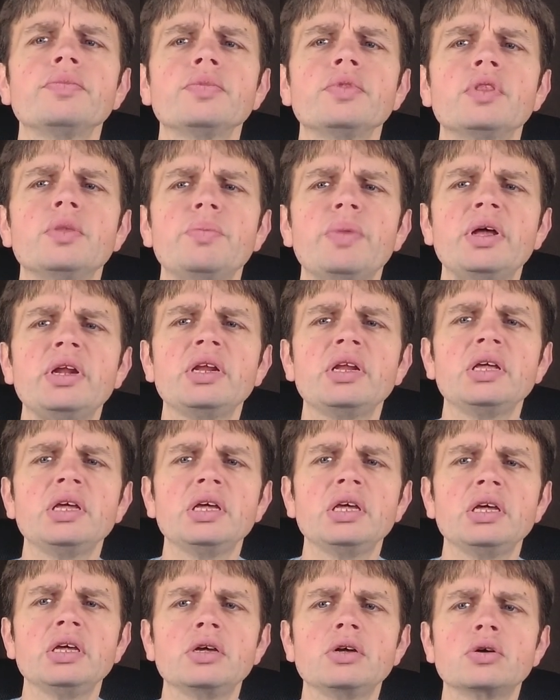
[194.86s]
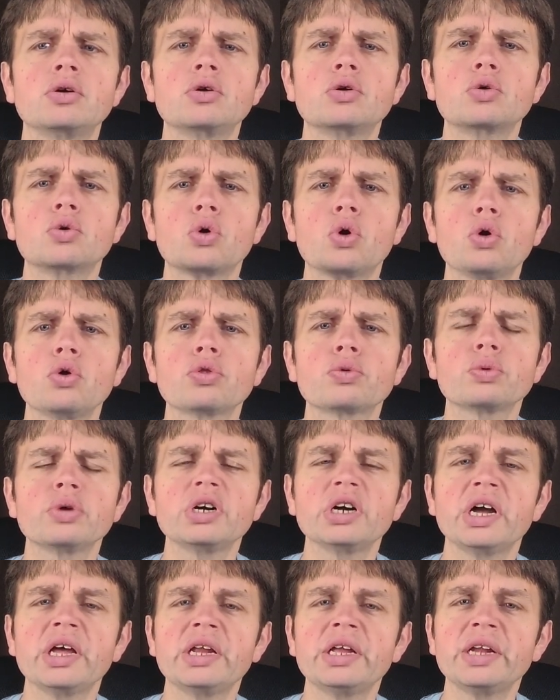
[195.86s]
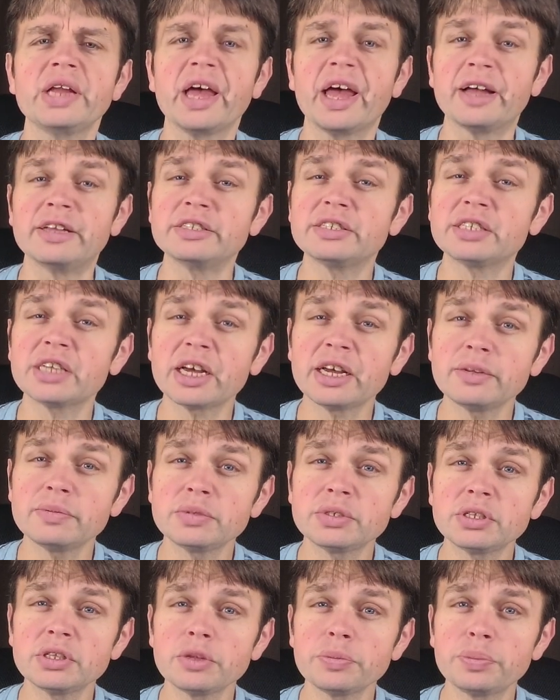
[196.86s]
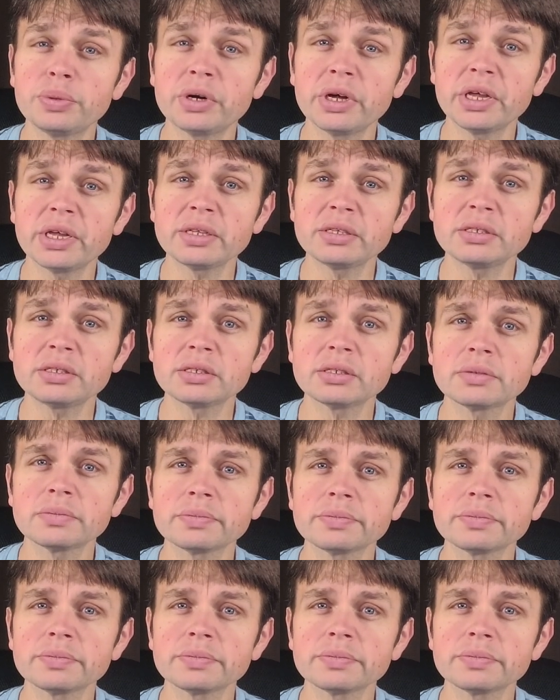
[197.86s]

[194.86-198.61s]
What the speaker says: many growth-related enzymes in the plants.